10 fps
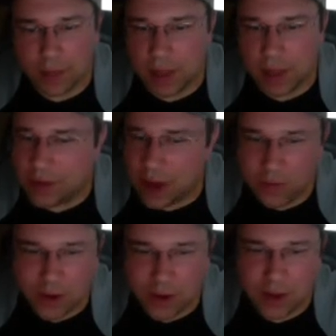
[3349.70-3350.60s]

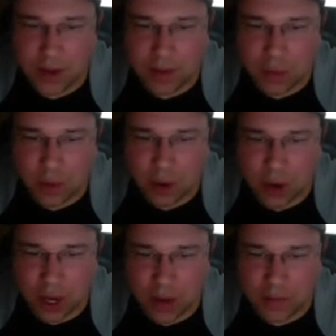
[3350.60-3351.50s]
Definitely more
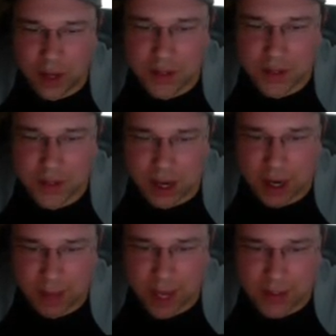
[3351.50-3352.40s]
DFS. That's
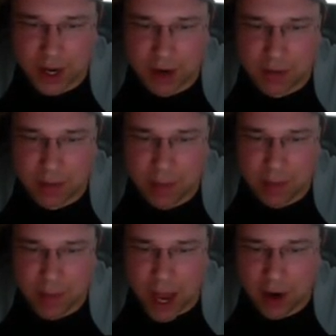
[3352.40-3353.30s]
kind of where my
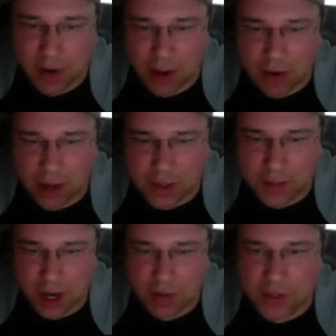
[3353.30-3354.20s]
background is, but I'm
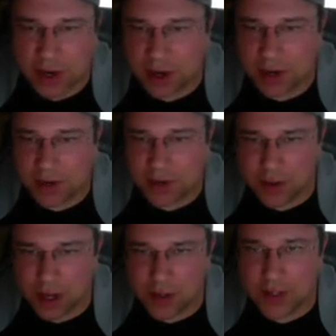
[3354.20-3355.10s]
starting to
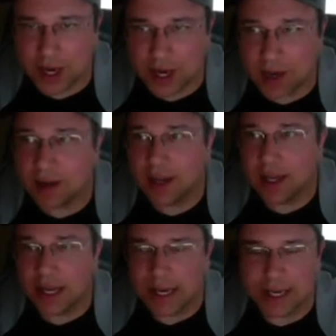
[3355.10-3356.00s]
since I
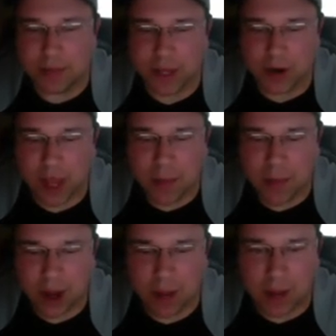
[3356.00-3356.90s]
came
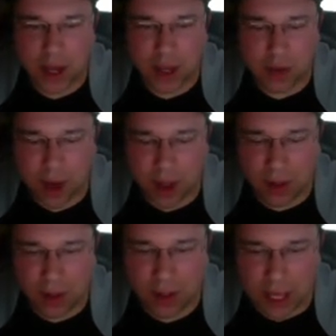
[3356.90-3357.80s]
on at BetQL.
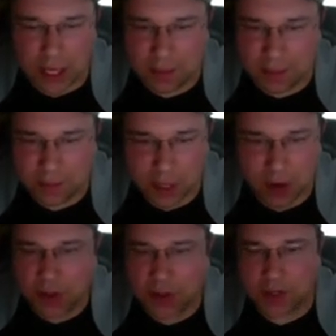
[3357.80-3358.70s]

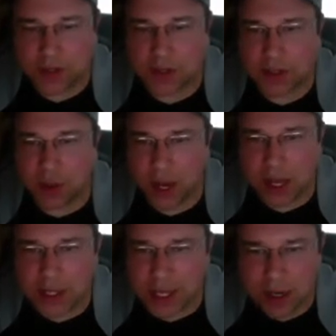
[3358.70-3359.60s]
It's been so
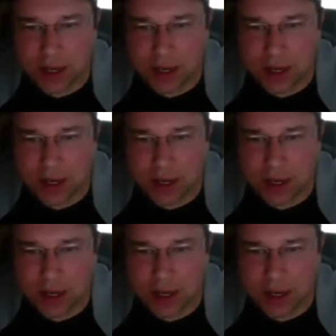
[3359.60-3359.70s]
easy.